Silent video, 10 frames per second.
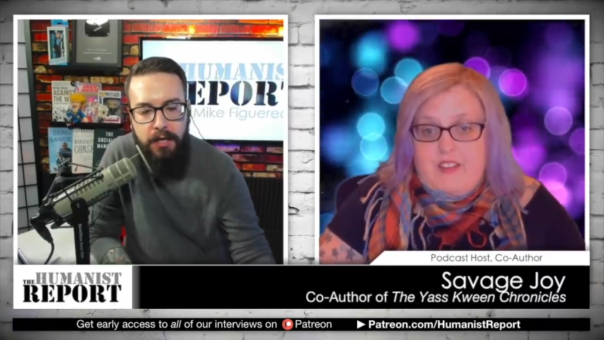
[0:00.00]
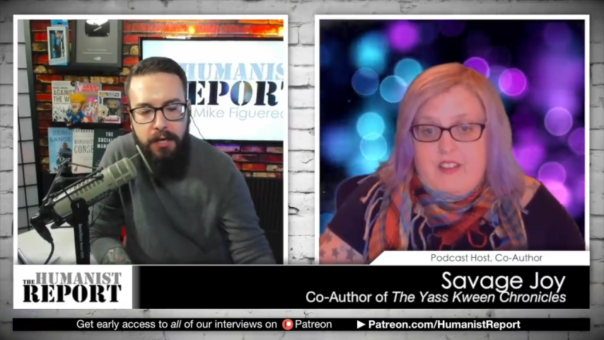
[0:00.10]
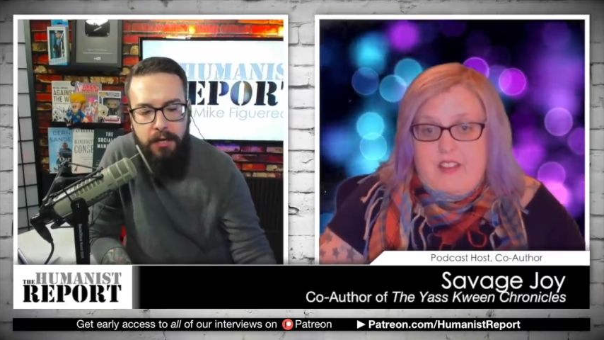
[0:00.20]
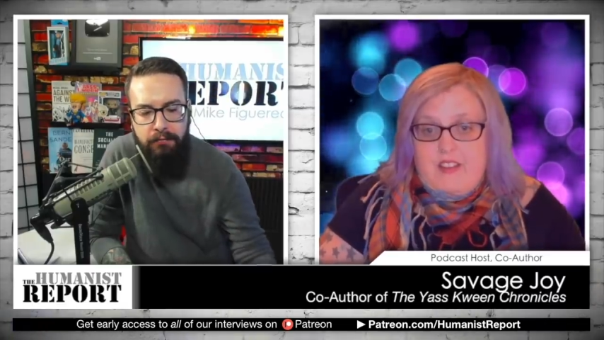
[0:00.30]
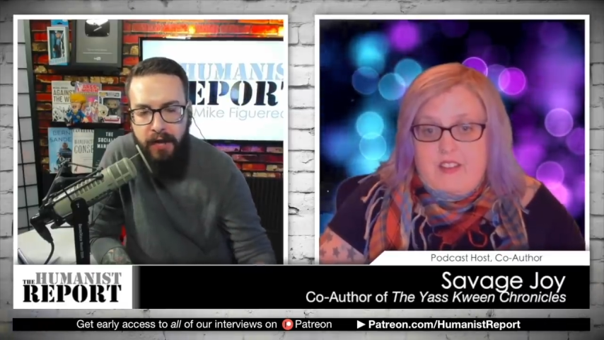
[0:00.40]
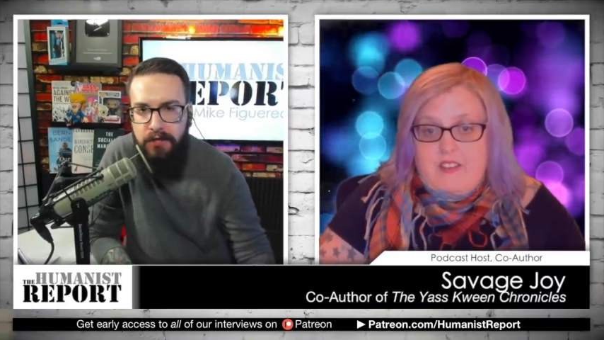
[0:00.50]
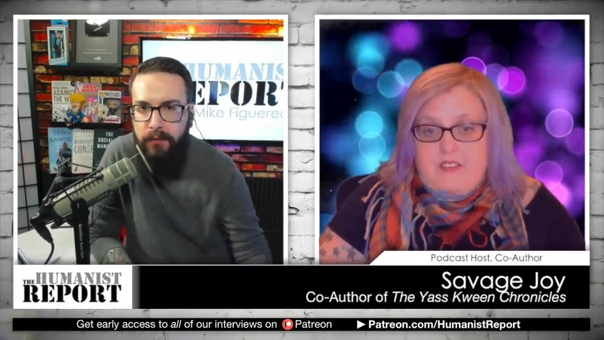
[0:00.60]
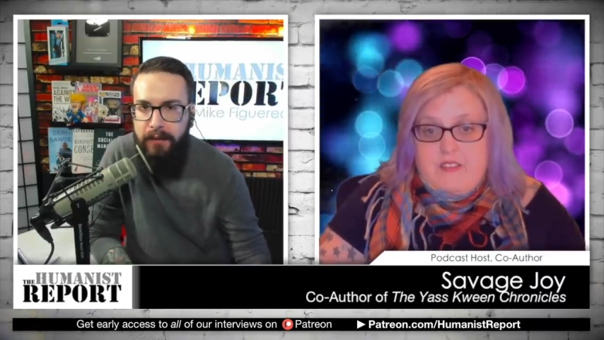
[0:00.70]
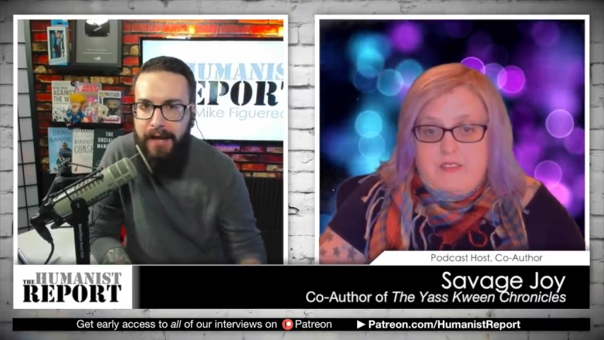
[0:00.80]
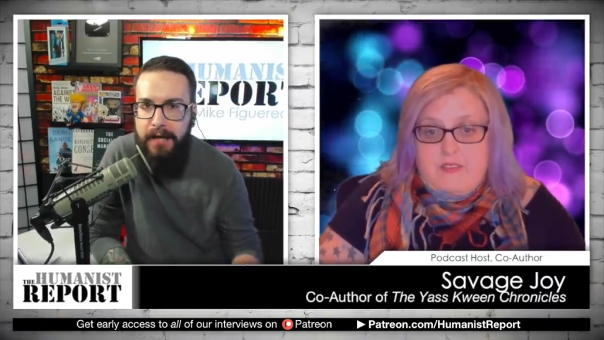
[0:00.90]

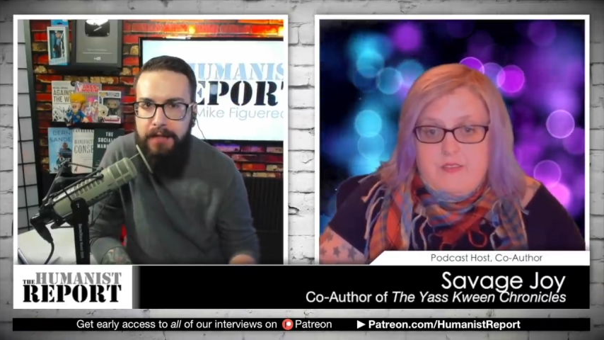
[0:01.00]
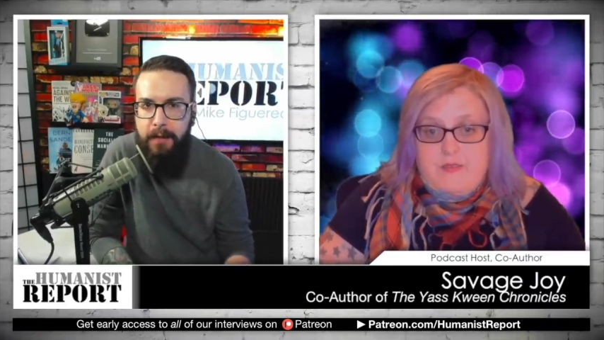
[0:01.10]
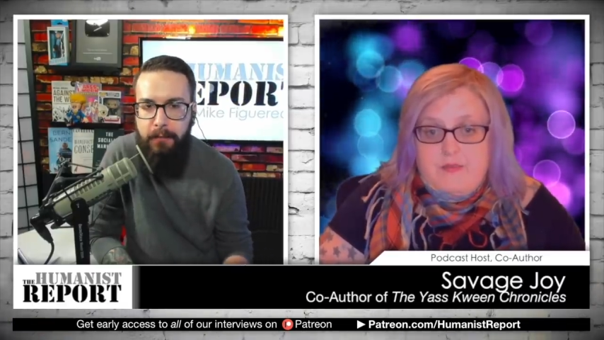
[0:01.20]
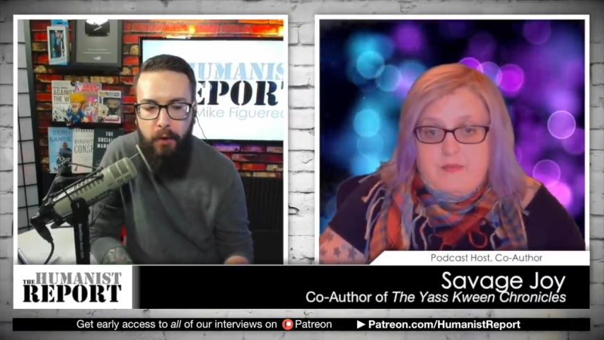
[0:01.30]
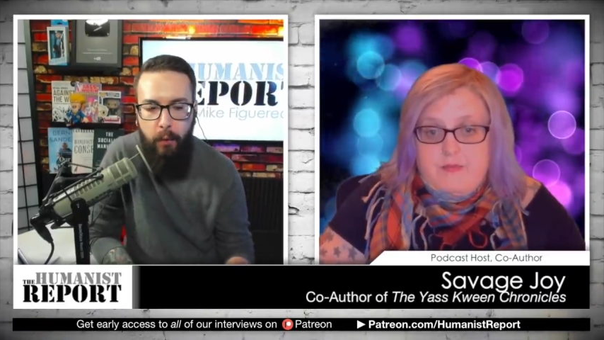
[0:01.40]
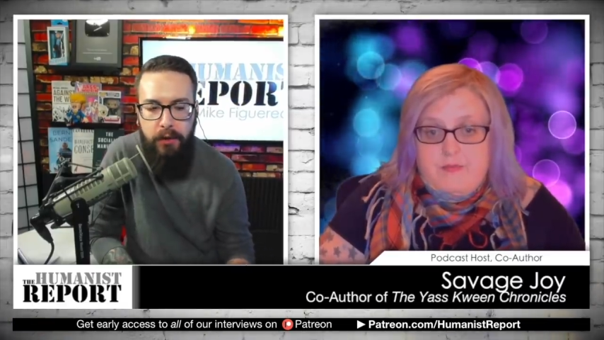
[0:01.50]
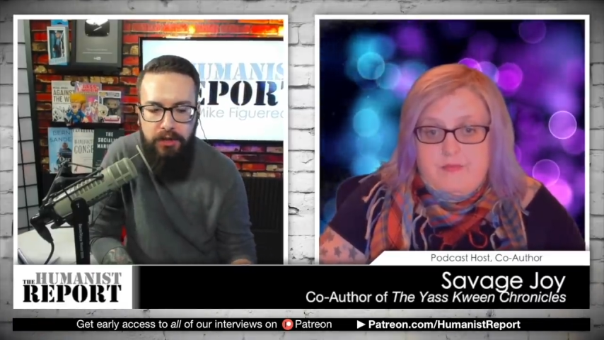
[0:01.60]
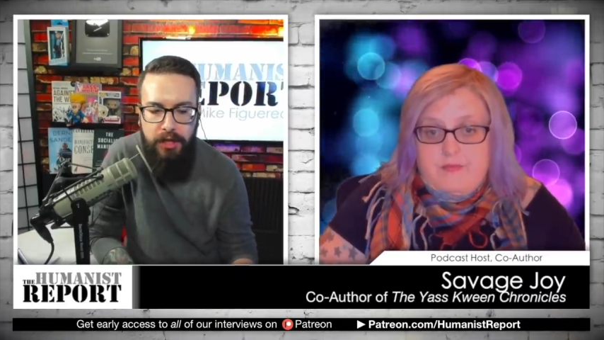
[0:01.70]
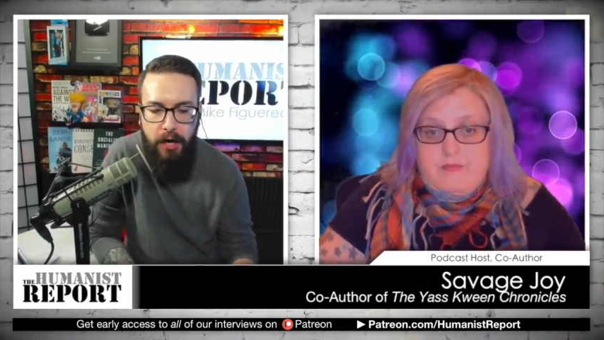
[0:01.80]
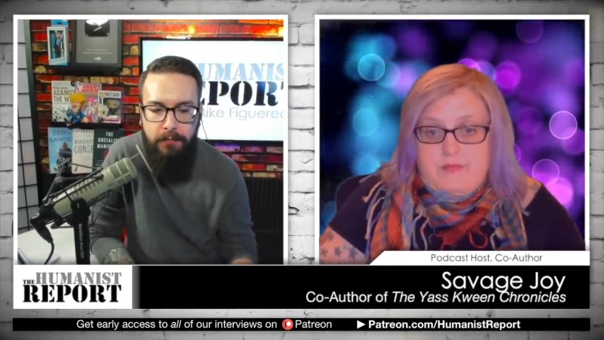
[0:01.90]
Speaker 1: eventually ended up in a
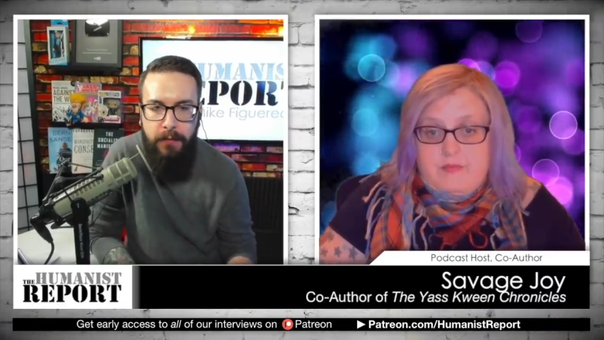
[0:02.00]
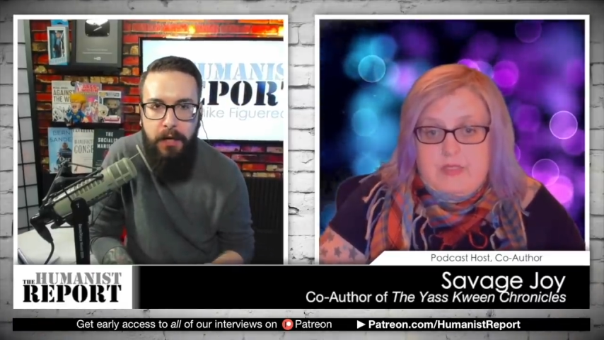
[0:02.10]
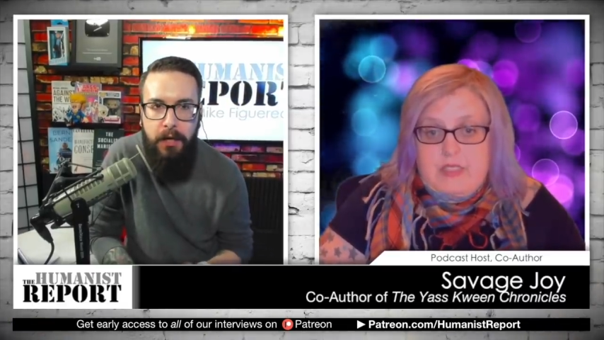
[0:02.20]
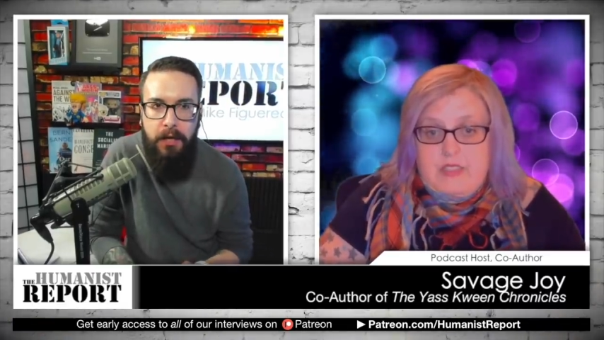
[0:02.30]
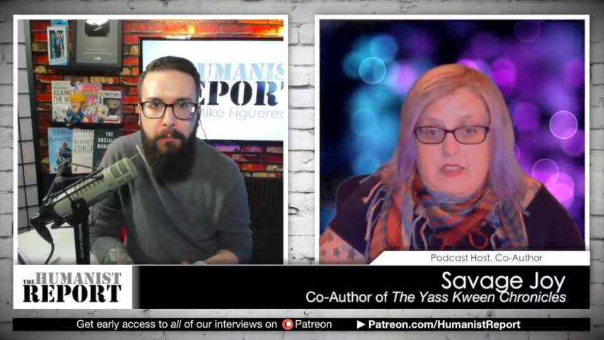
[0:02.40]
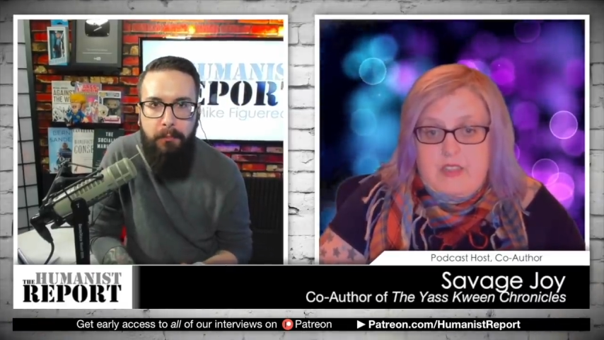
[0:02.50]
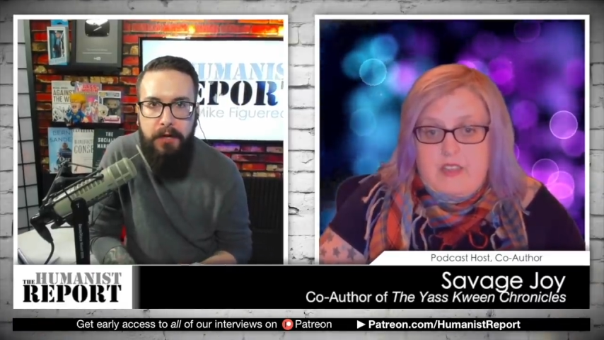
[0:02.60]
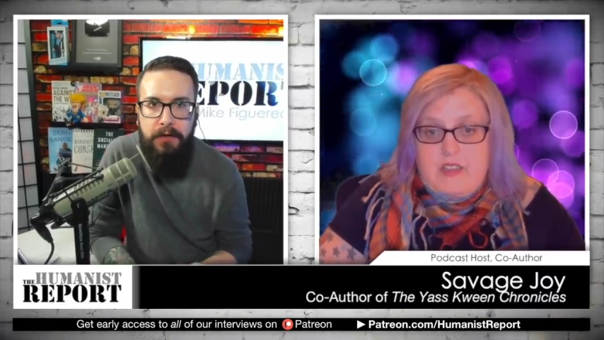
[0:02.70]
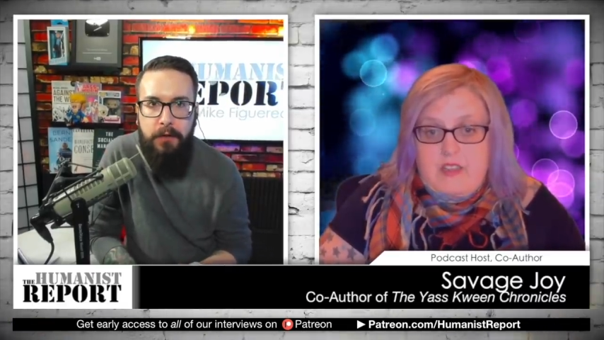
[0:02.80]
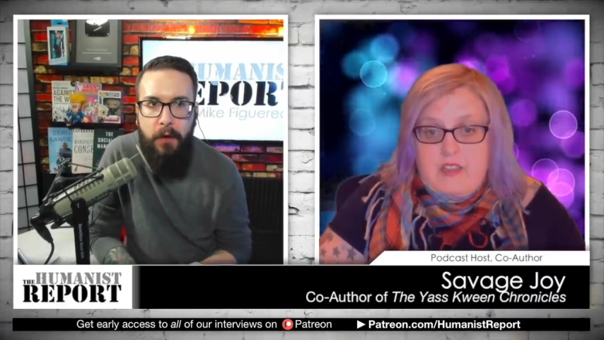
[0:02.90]
wheelchair,
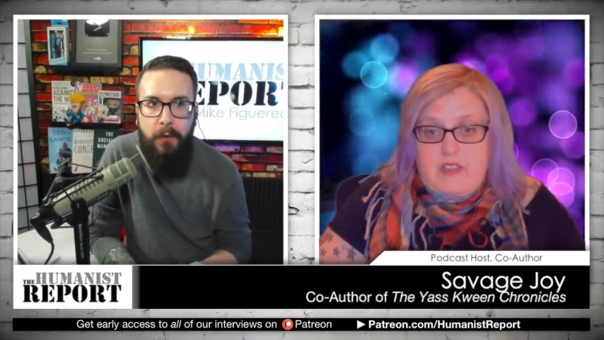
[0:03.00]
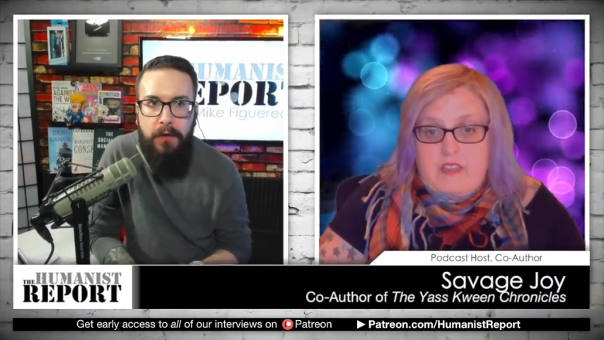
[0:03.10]
but you know,